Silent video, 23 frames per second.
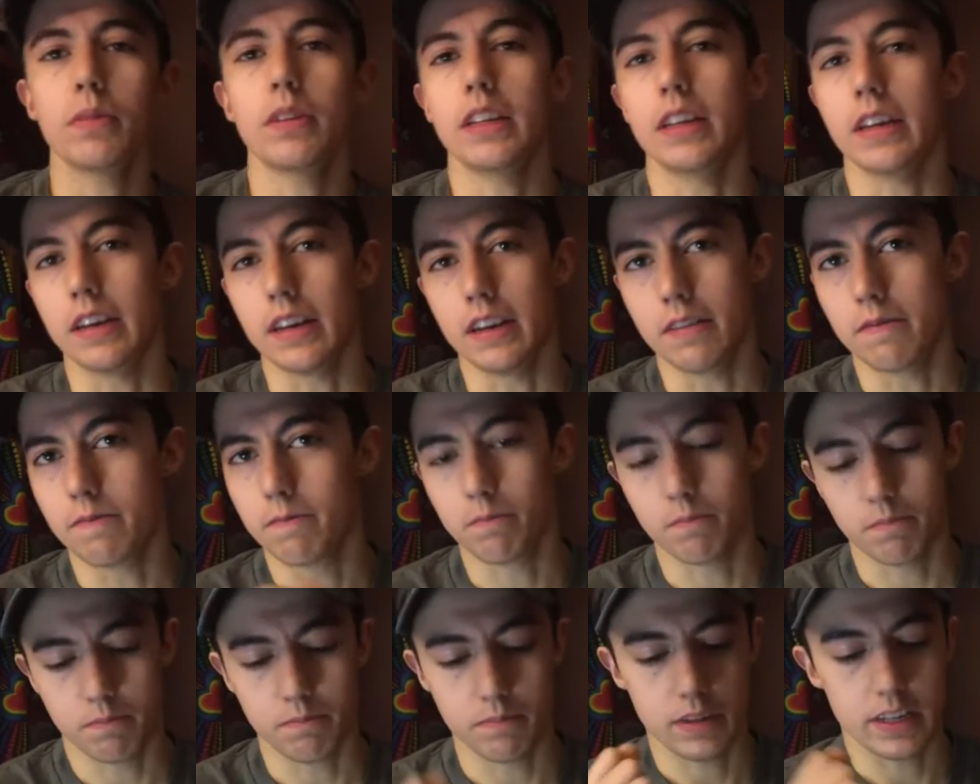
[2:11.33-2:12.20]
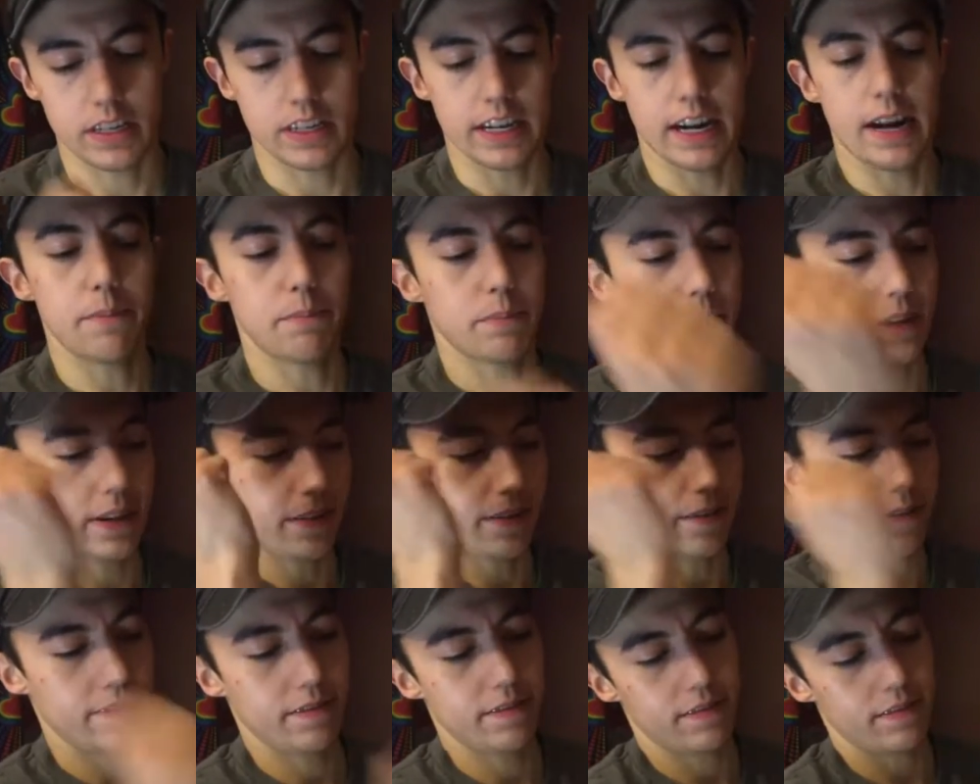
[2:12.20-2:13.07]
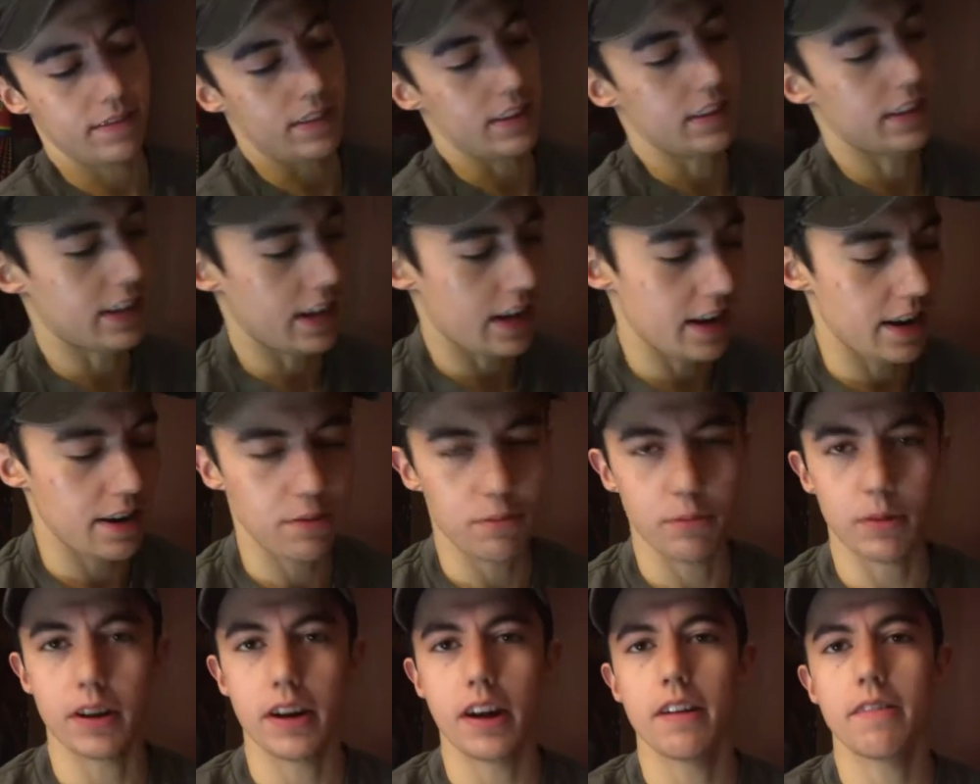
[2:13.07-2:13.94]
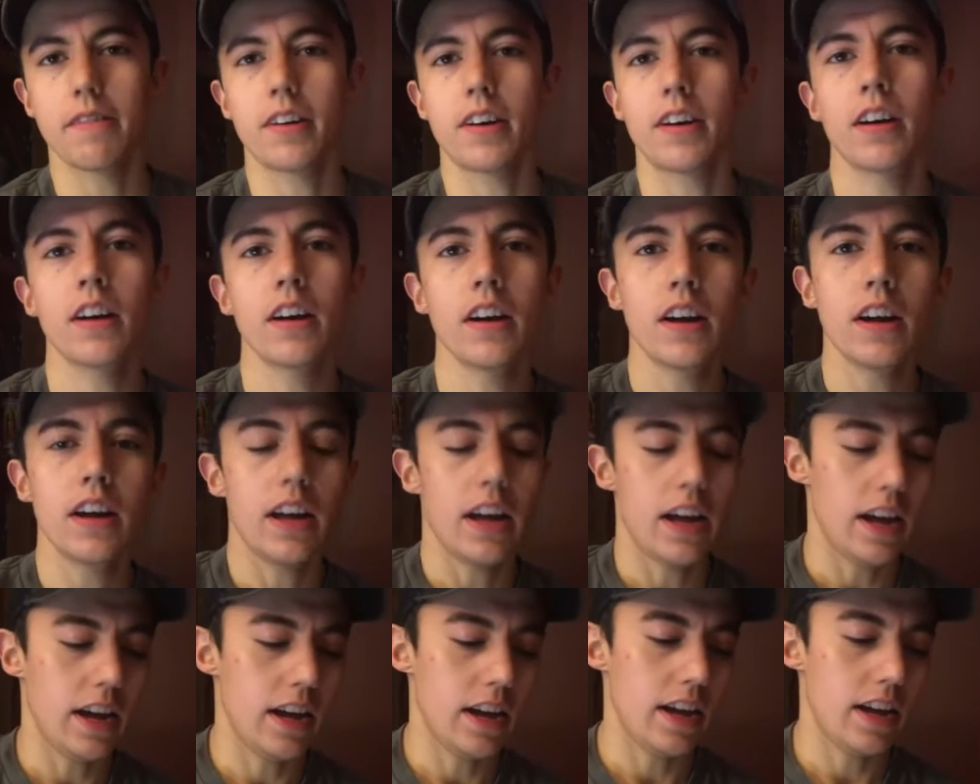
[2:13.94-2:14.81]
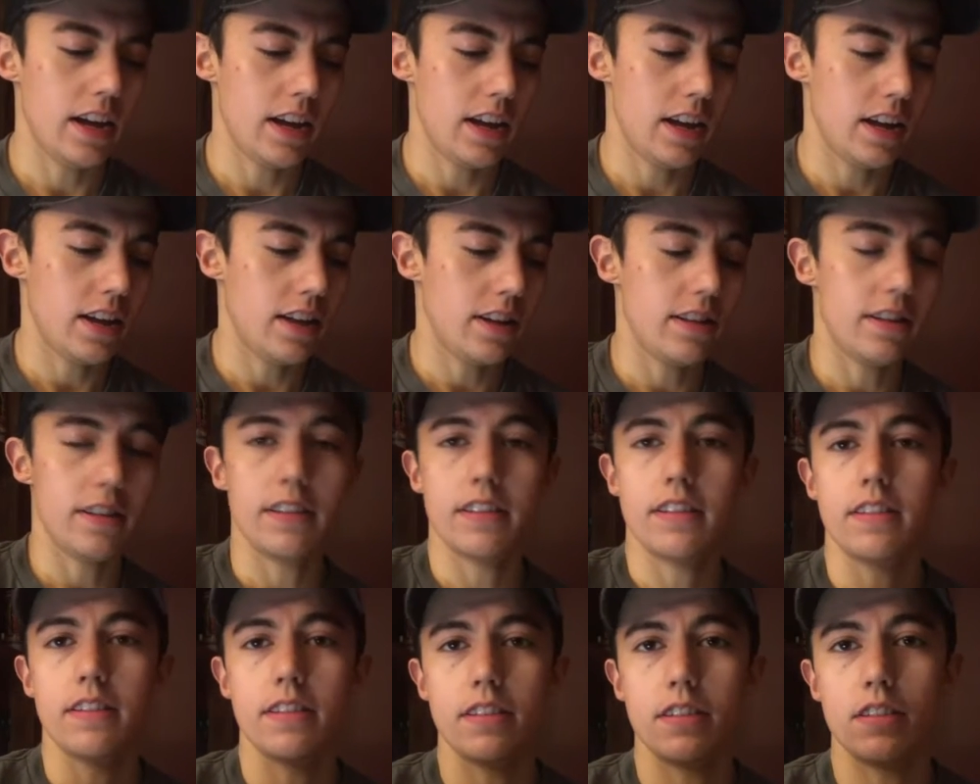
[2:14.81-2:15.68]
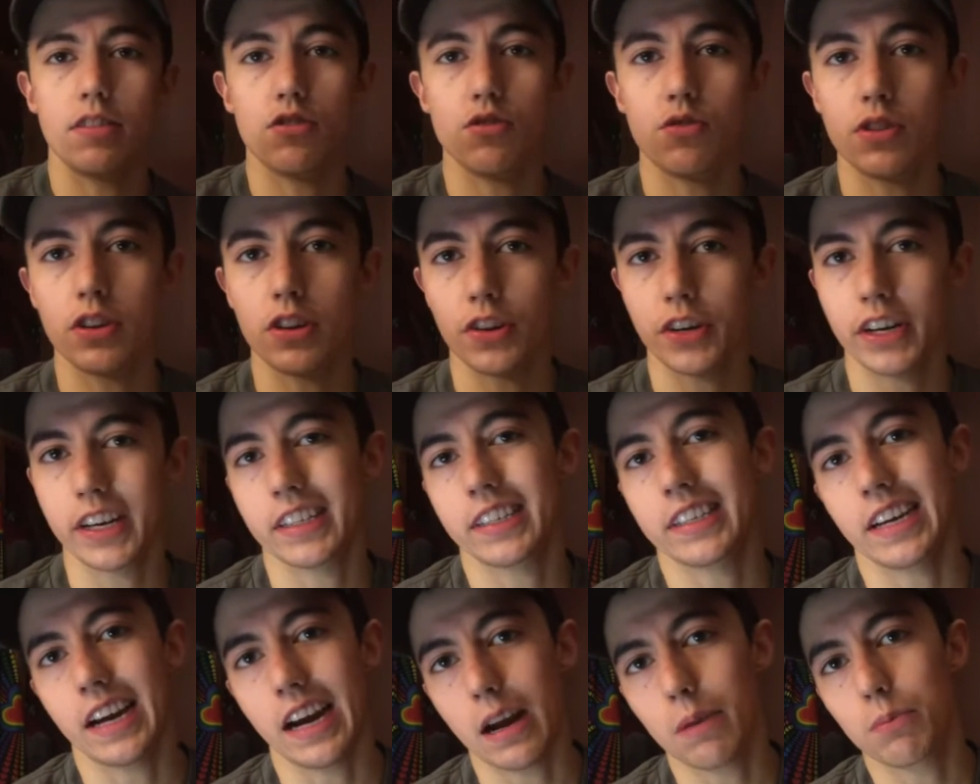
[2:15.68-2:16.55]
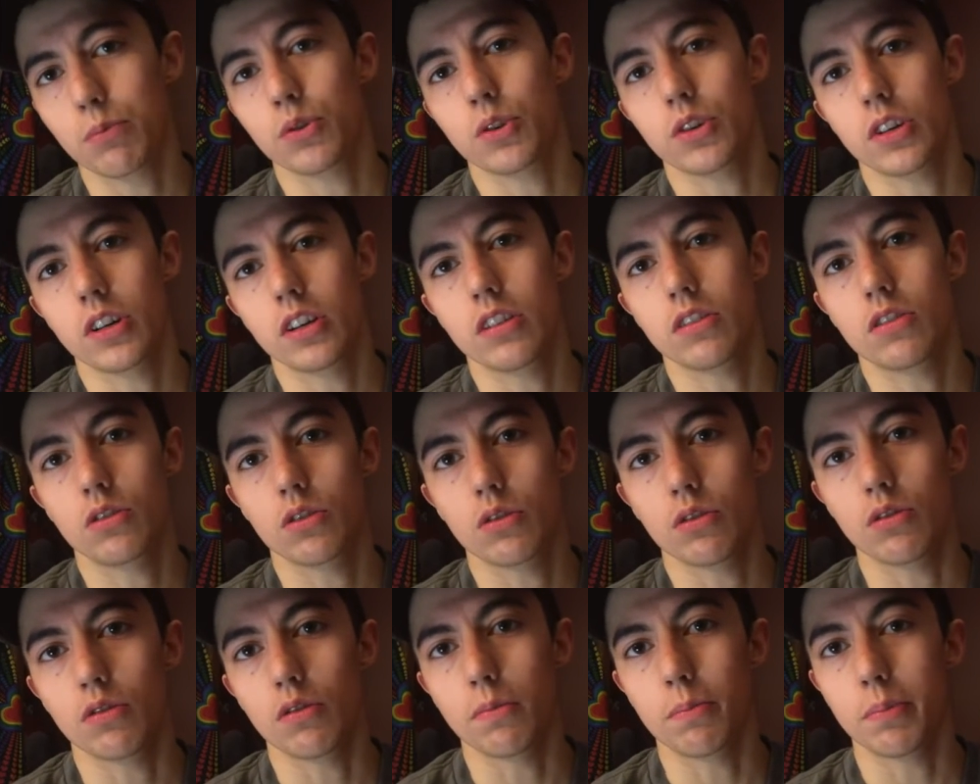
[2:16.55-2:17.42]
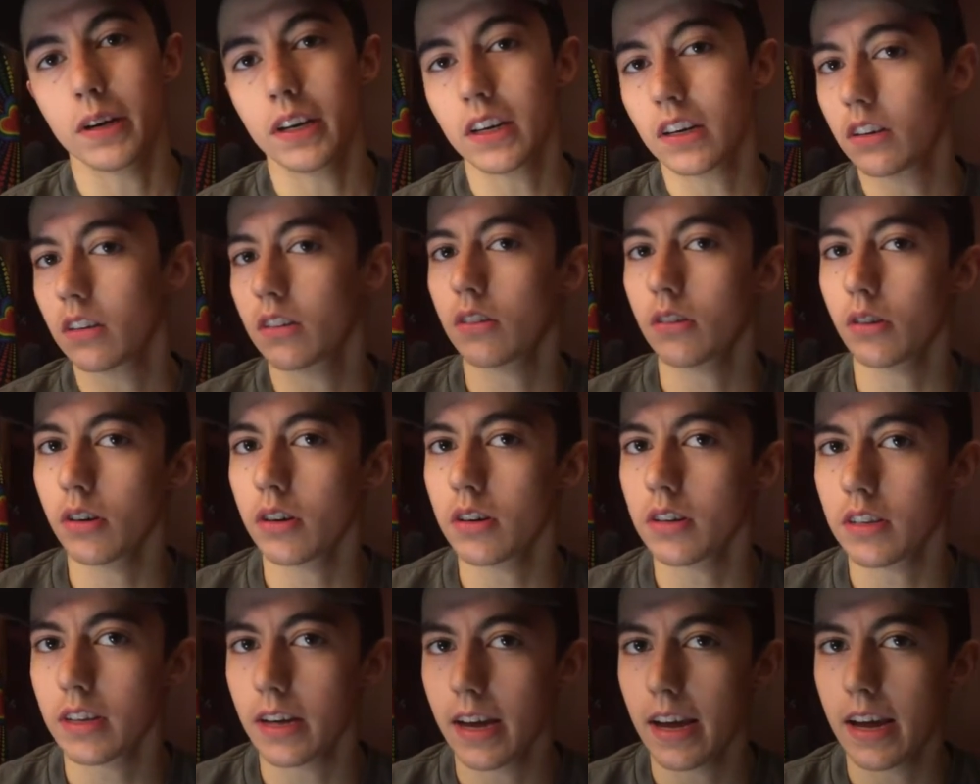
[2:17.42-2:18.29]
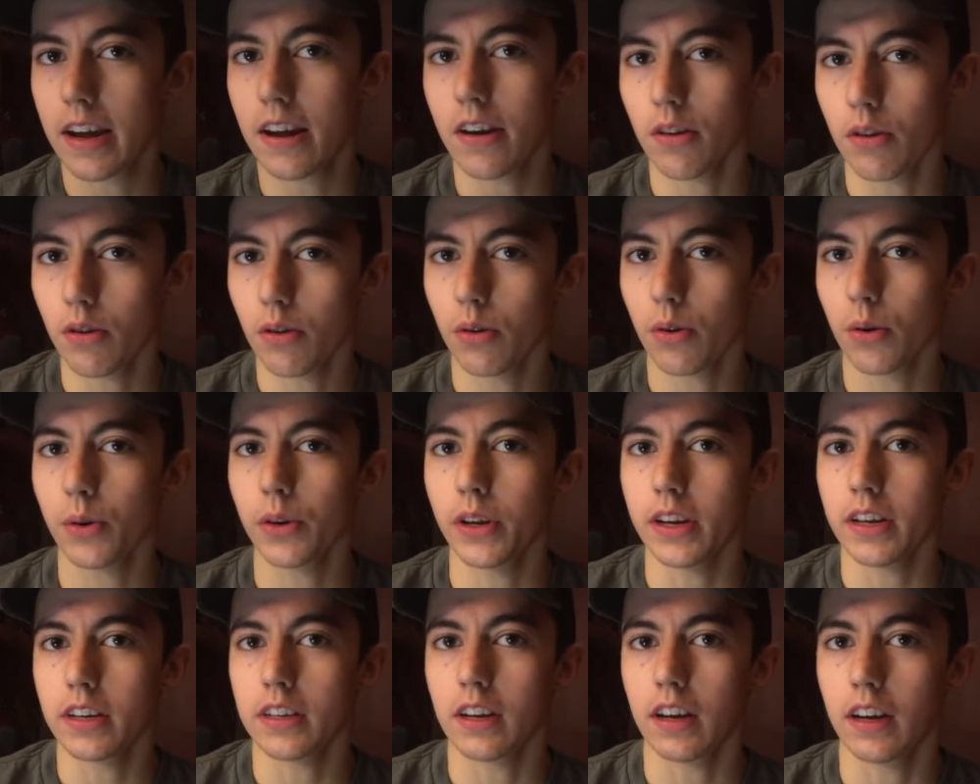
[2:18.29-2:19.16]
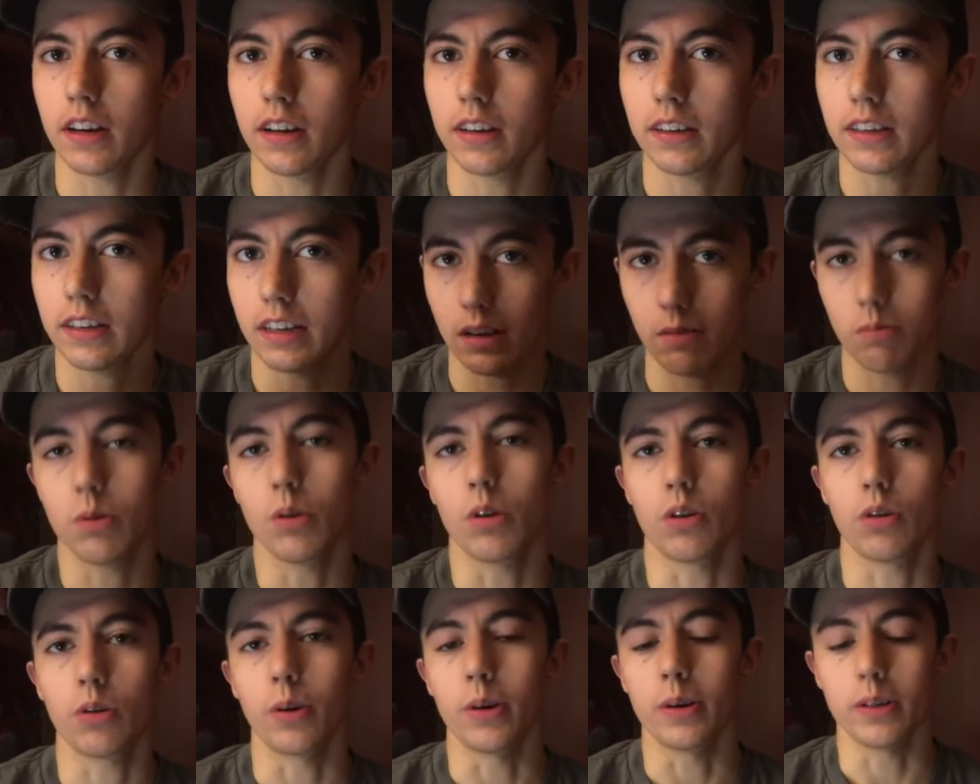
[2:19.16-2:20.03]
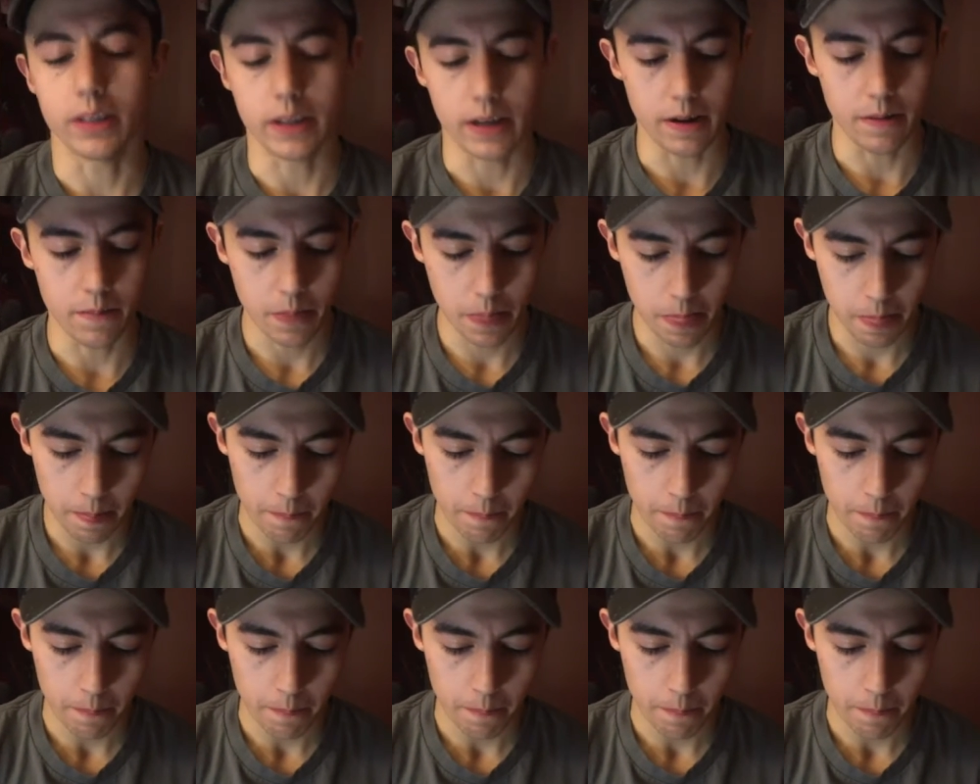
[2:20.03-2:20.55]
The stamp it, date, whatever, and you either get the option to pick your court date or they give you a court date.